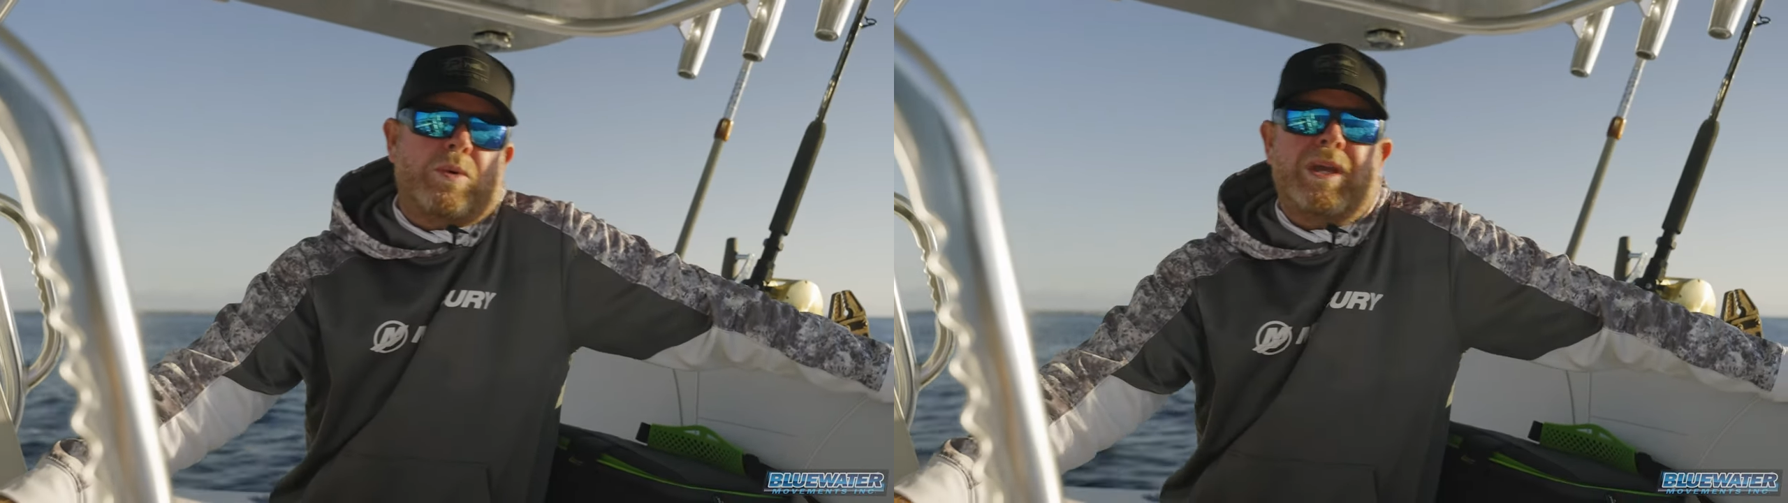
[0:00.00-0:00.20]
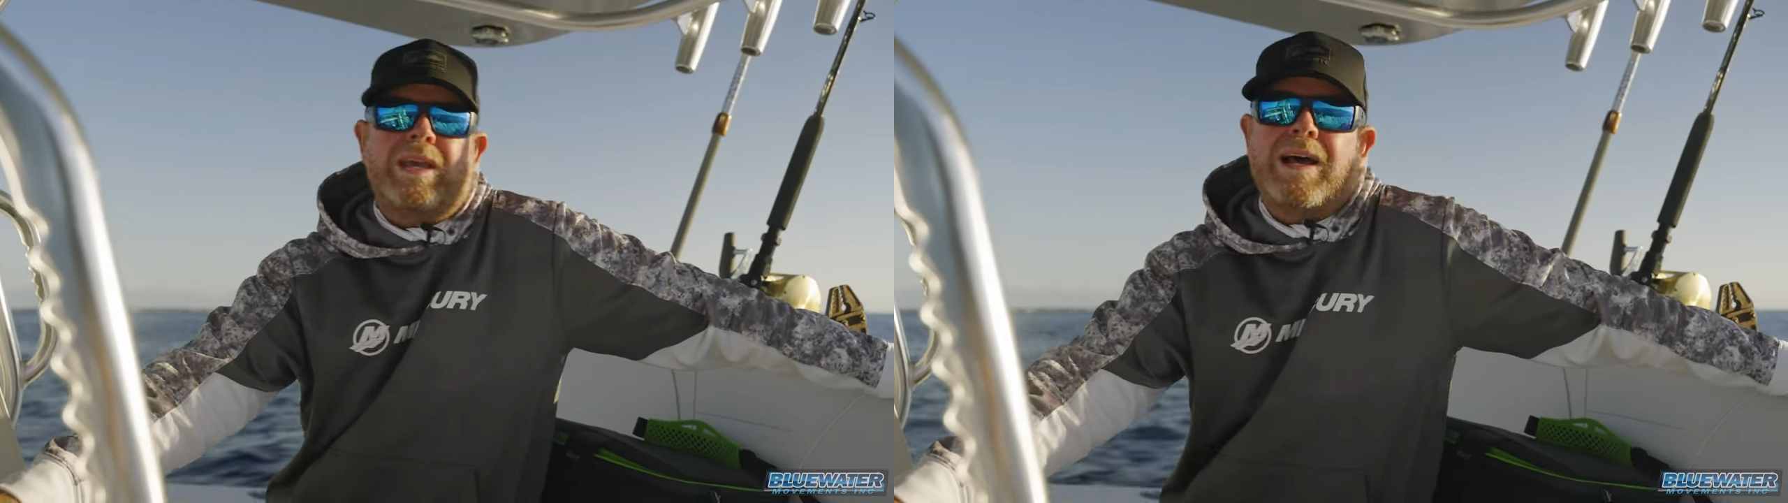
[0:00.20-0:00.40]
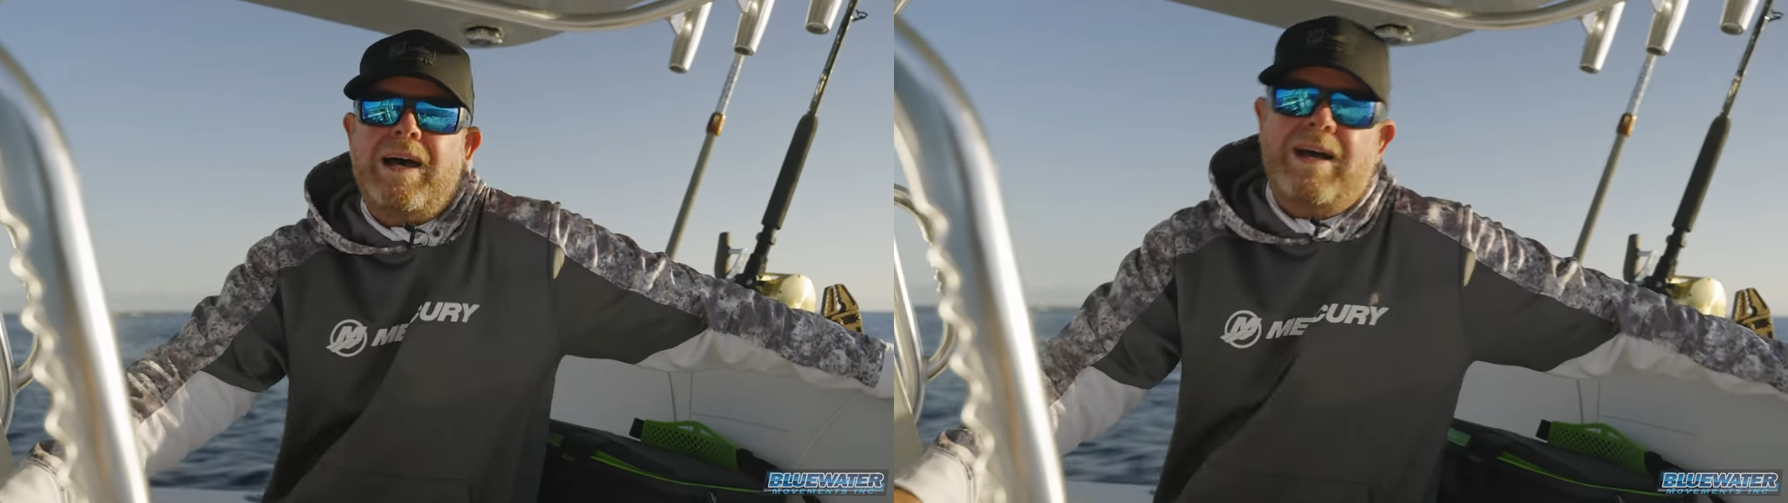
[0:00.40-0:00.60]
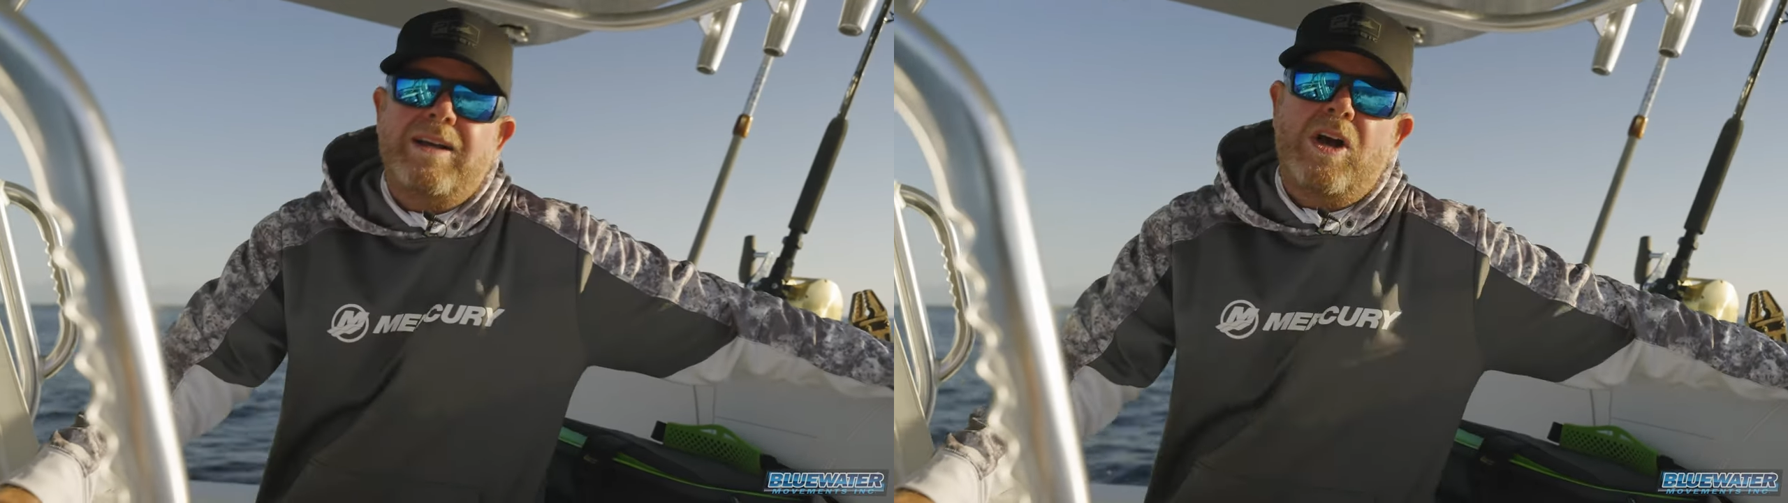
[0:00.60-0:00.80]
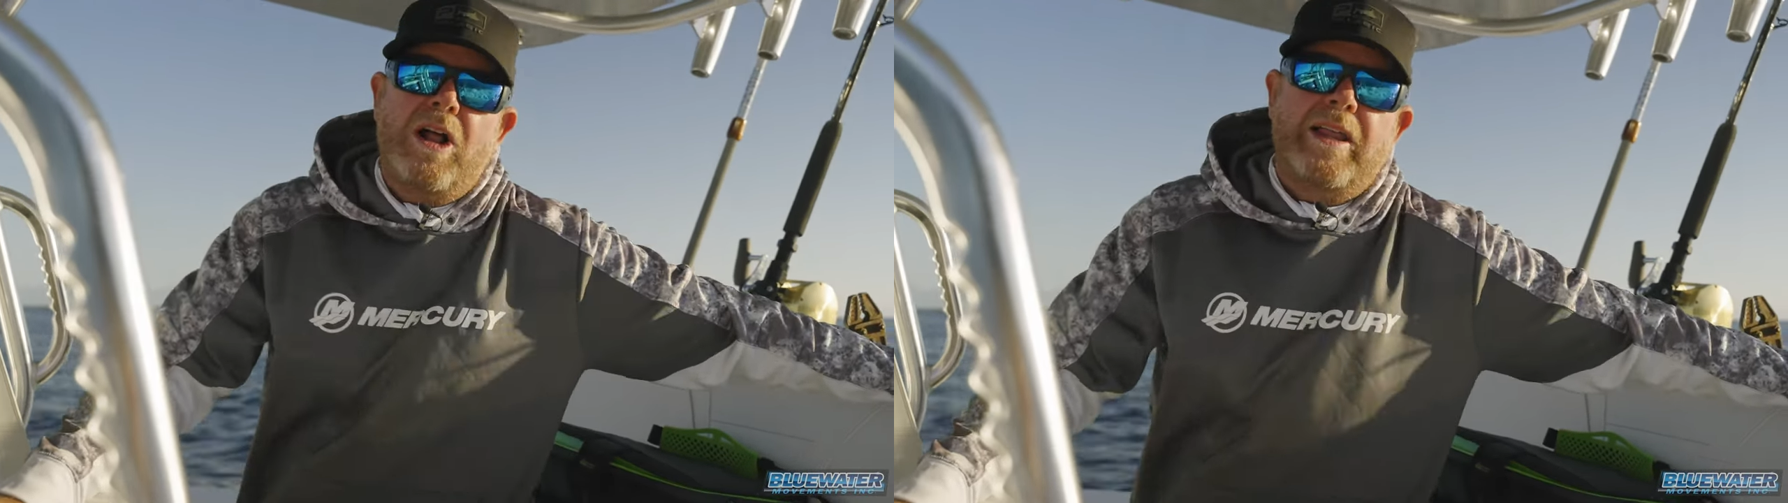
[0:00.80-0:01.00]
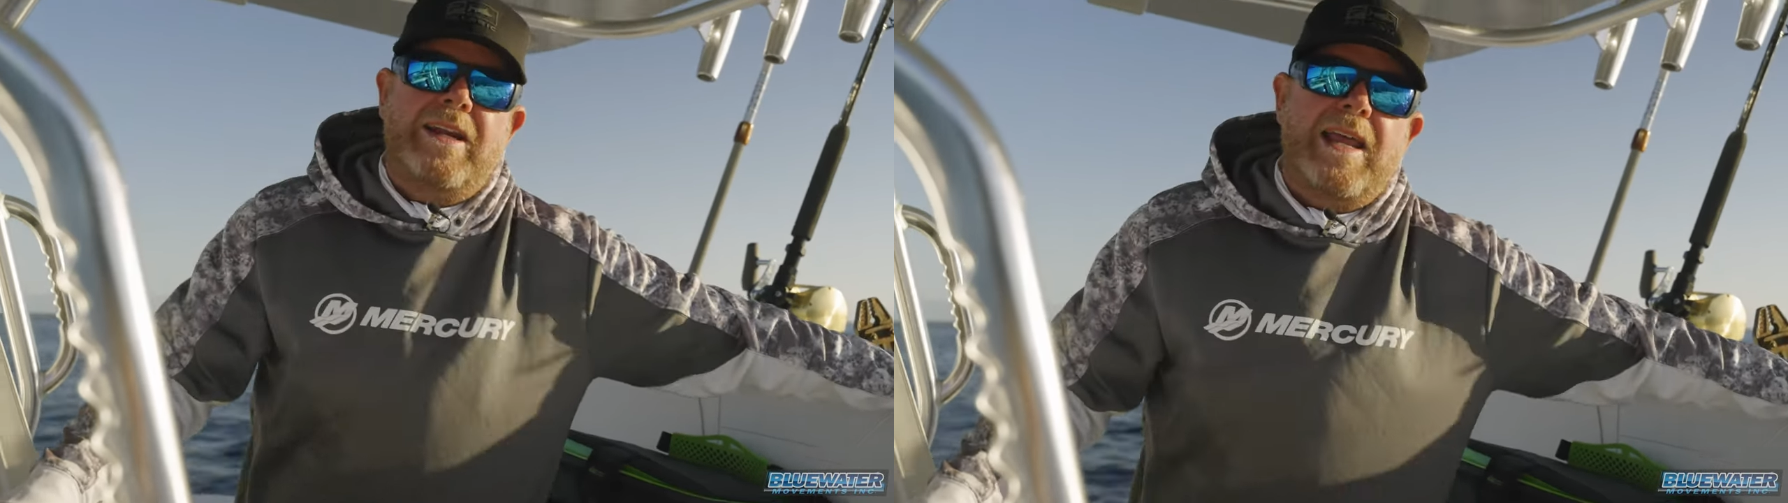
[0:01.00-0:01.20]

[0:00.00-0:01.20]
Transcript: we uh, call it a